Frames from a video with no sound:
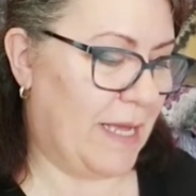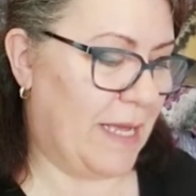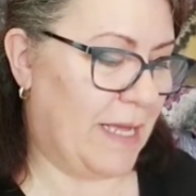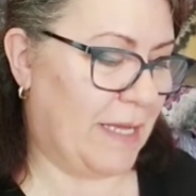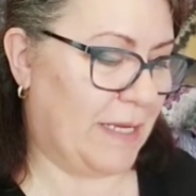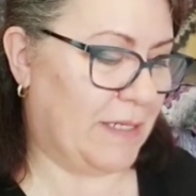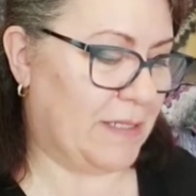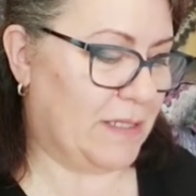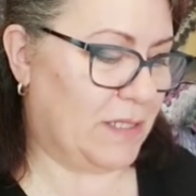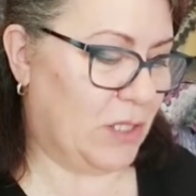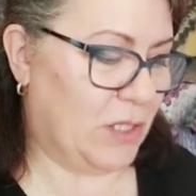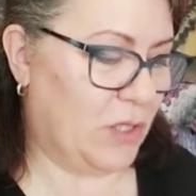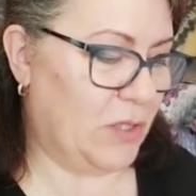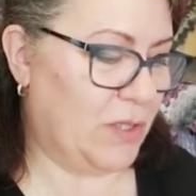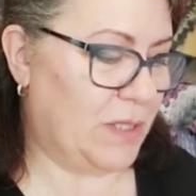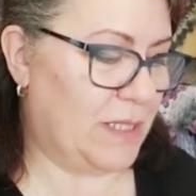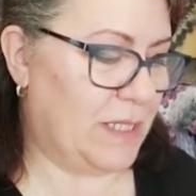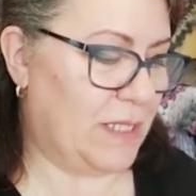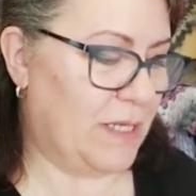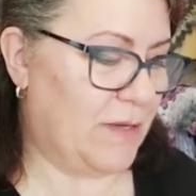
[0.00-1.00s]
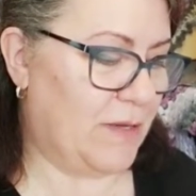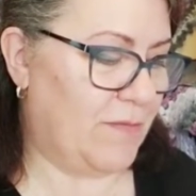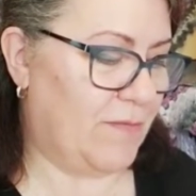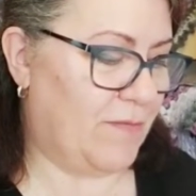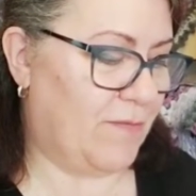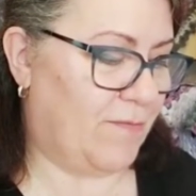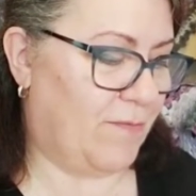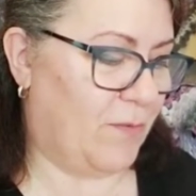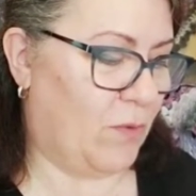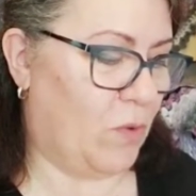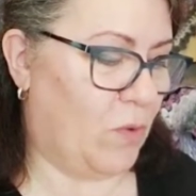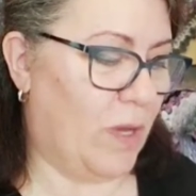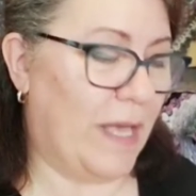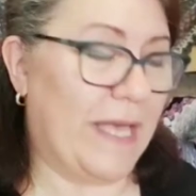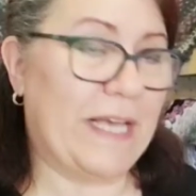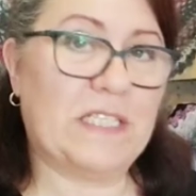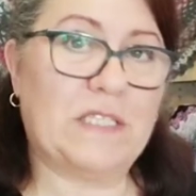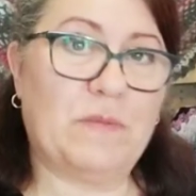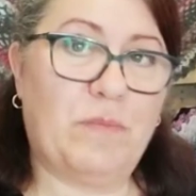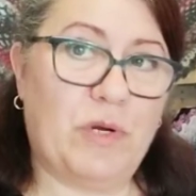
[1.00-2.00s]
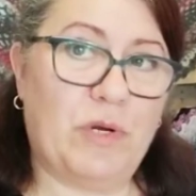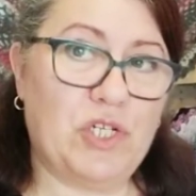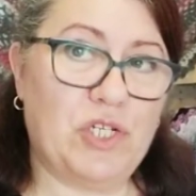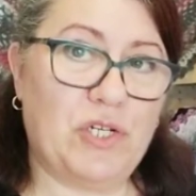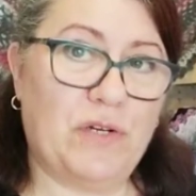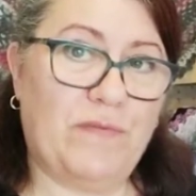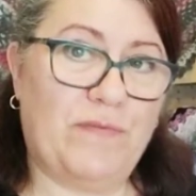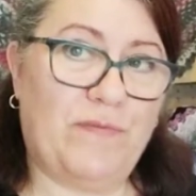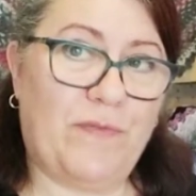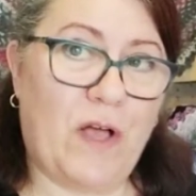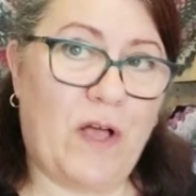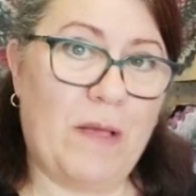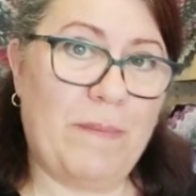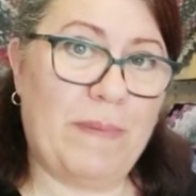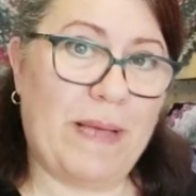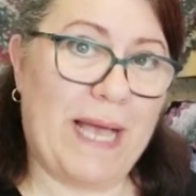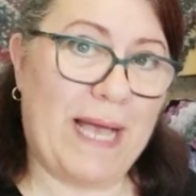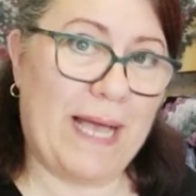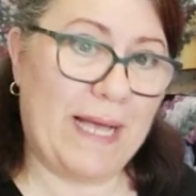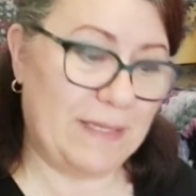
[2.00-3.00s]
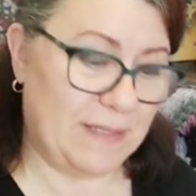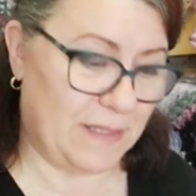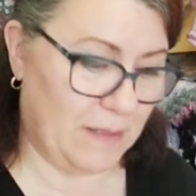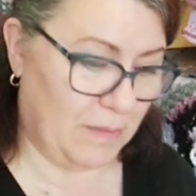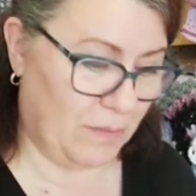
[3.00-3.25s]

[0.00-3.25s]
exclusive for ExpressionFiberArts.